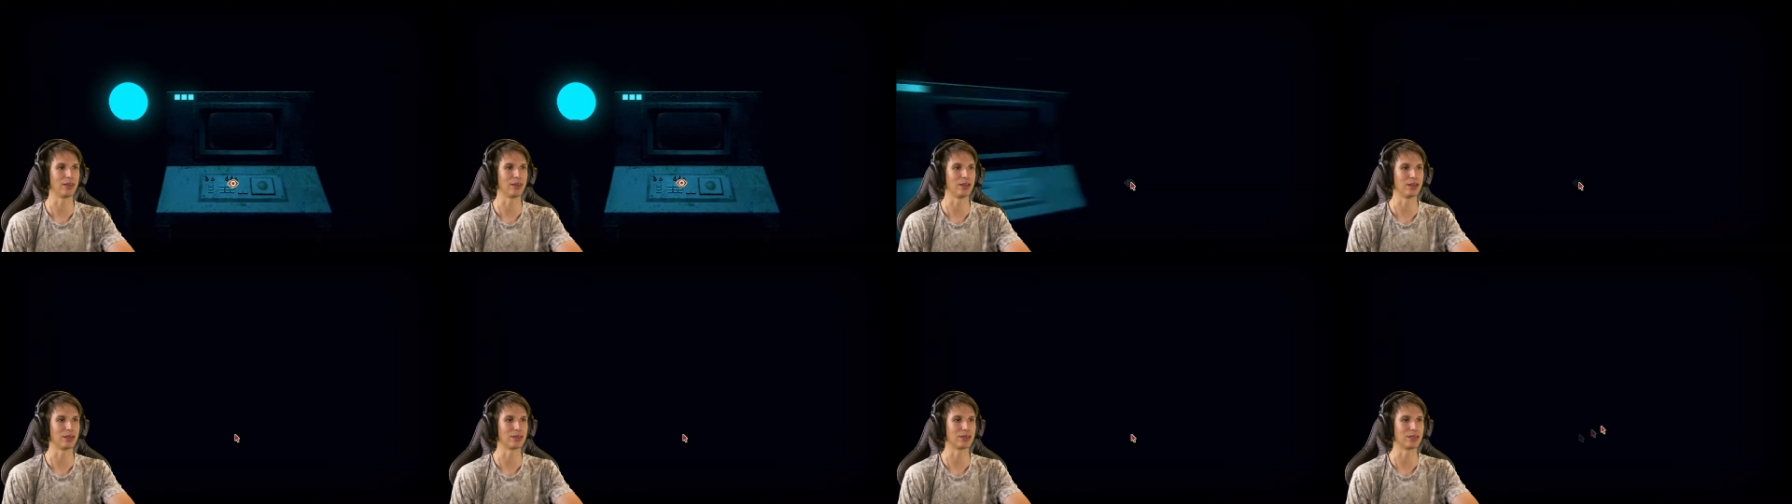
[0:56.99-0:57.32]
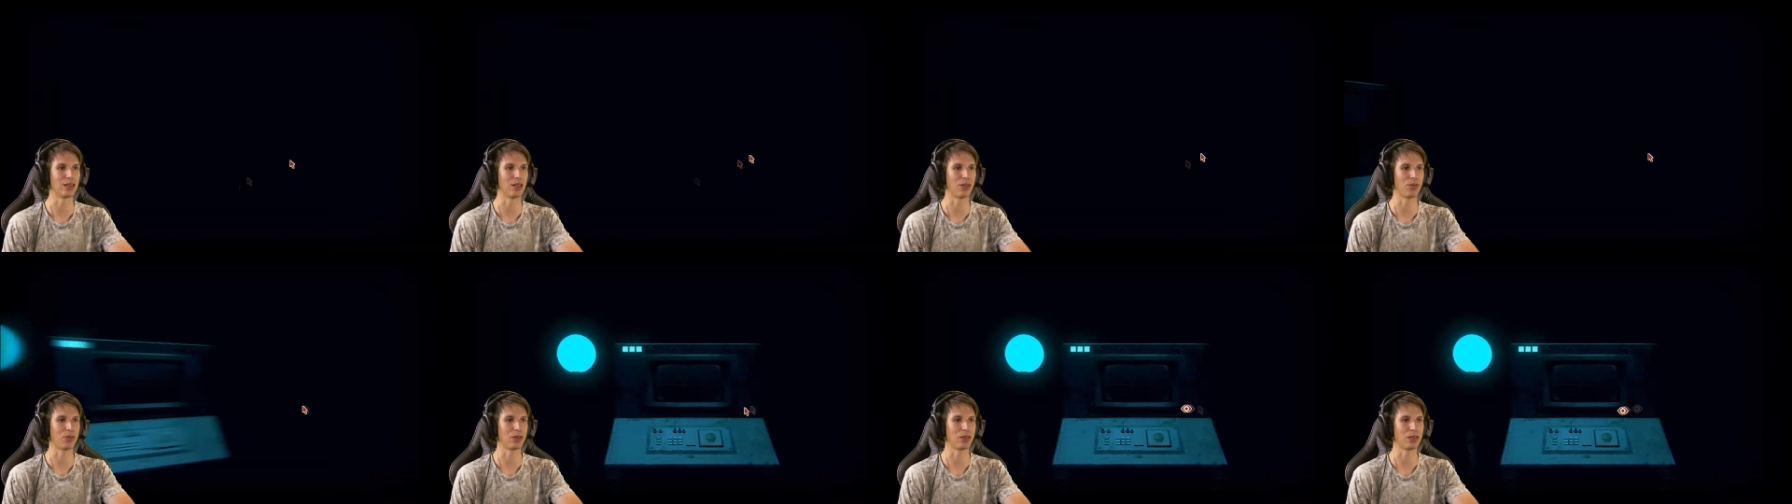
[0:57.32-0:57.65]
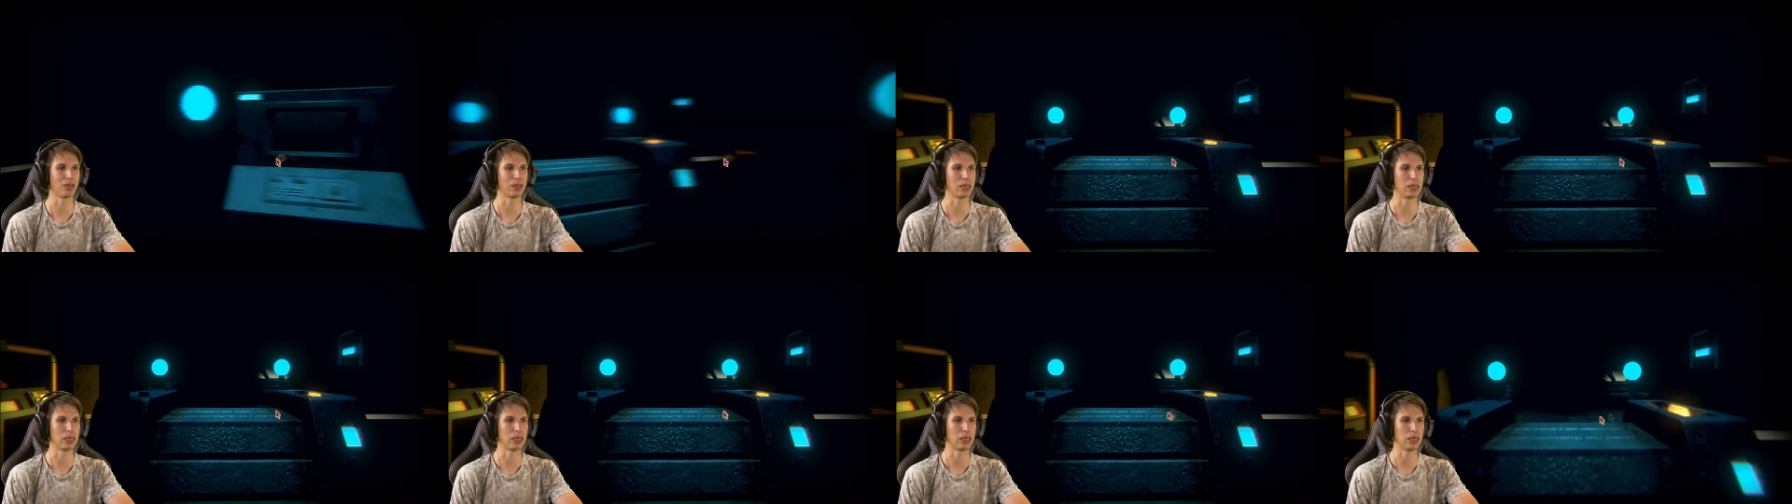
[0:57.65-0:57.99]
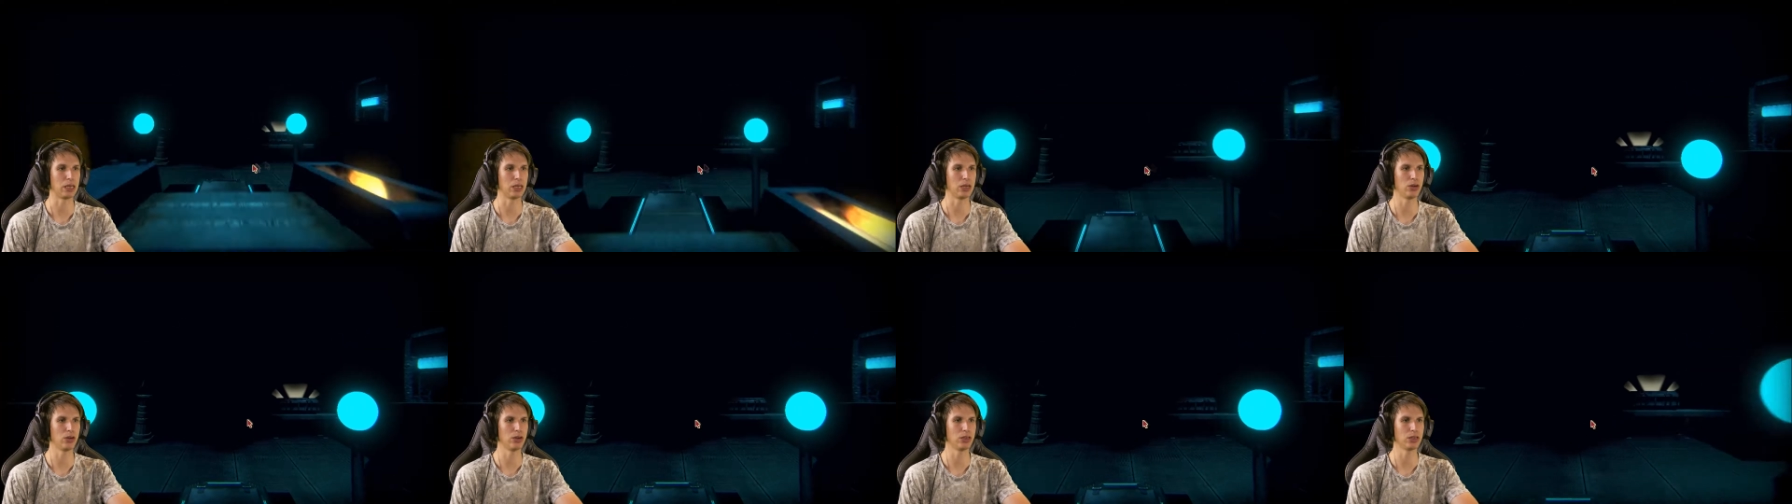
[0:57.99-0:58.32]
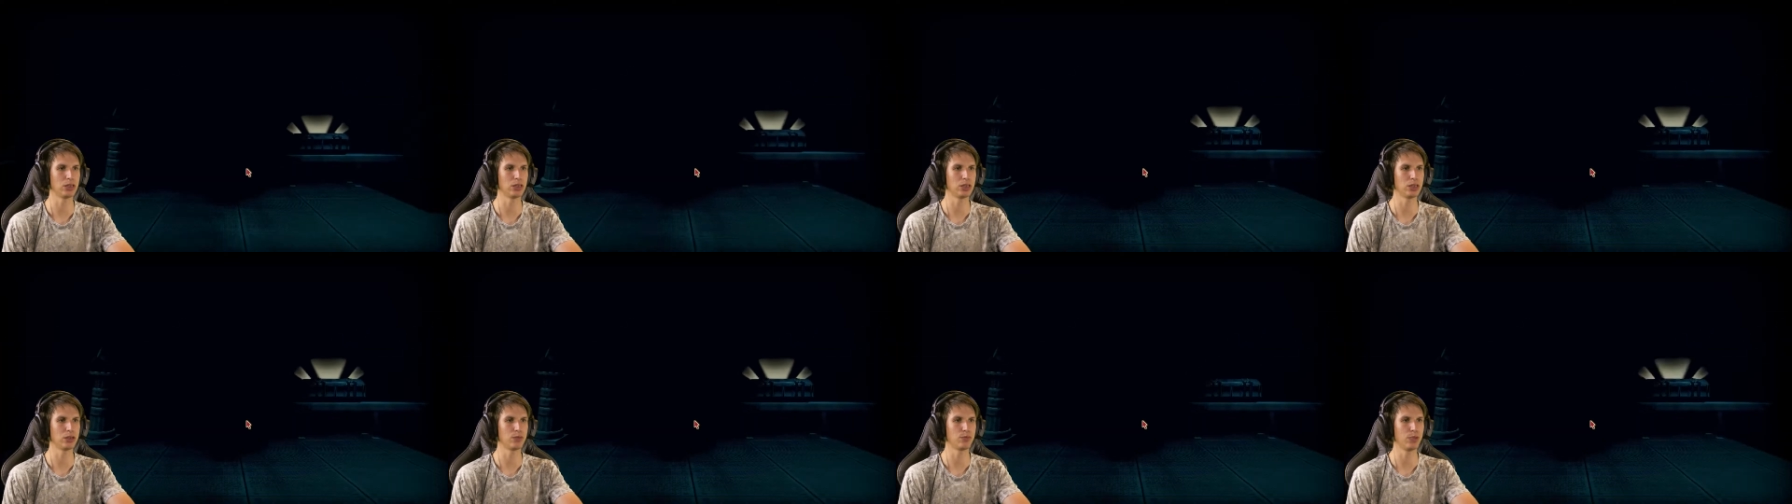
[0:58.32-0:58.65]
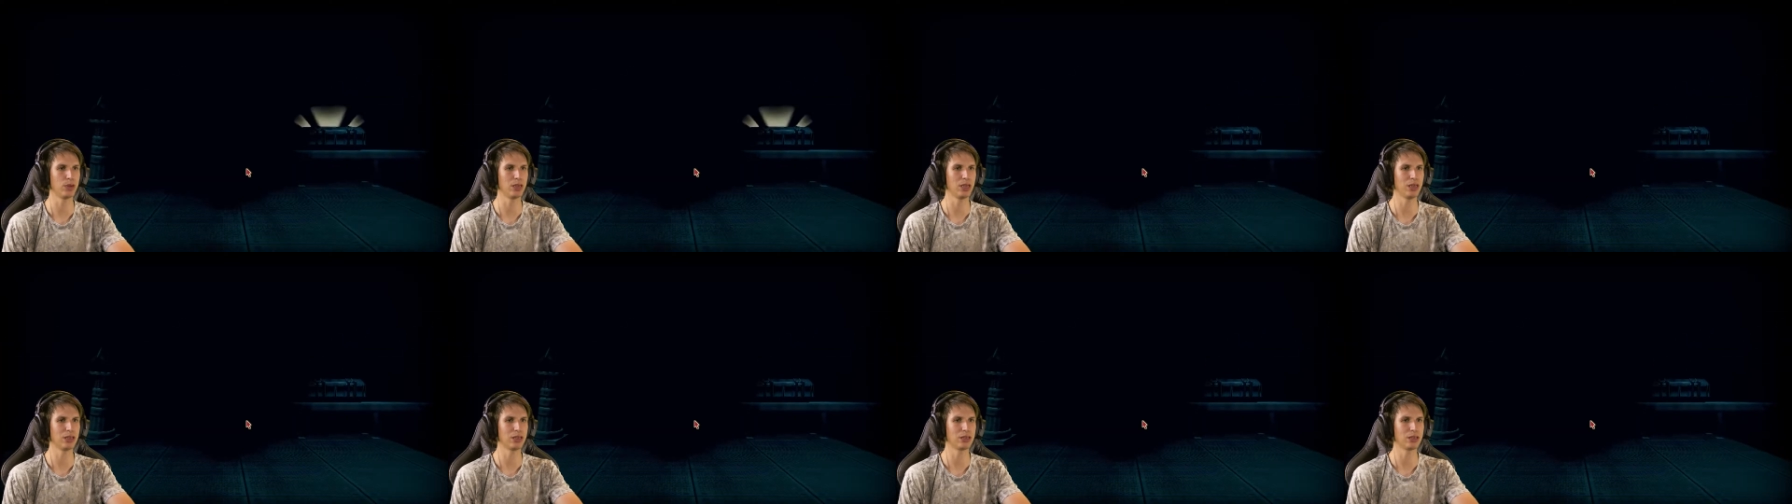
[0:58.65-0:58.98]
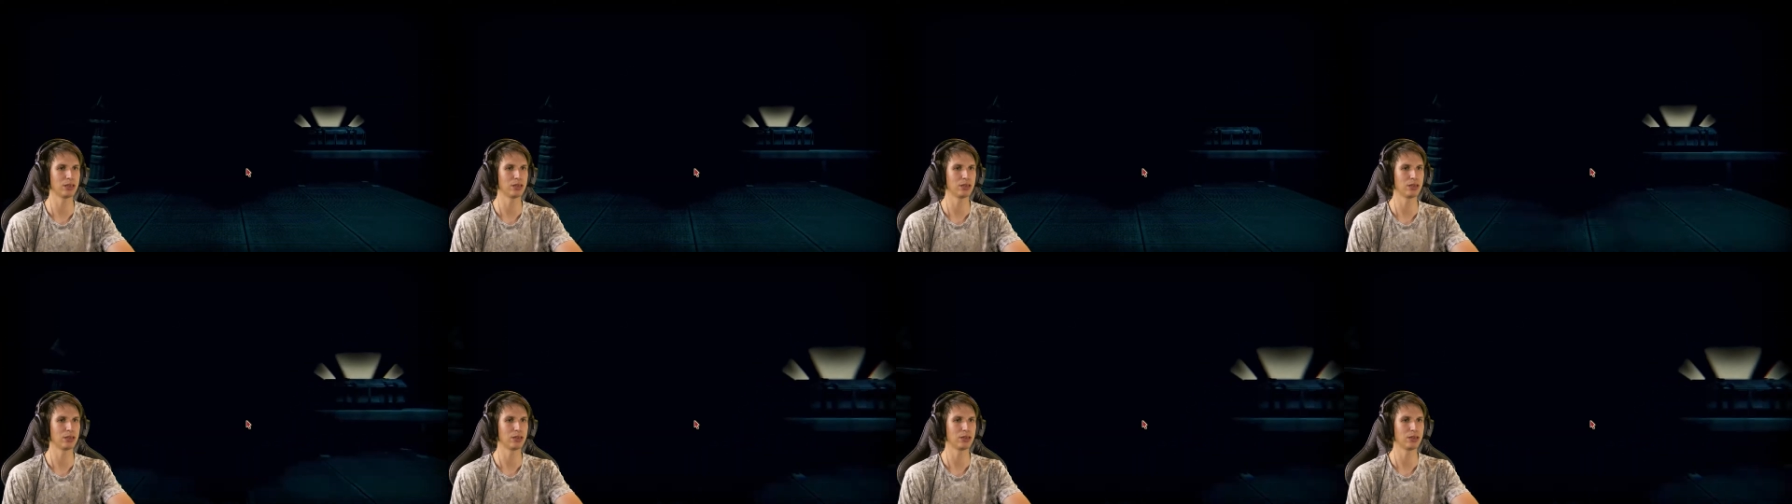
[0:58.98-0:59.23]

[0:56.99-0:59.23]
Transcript: There's nothing here, I suspect.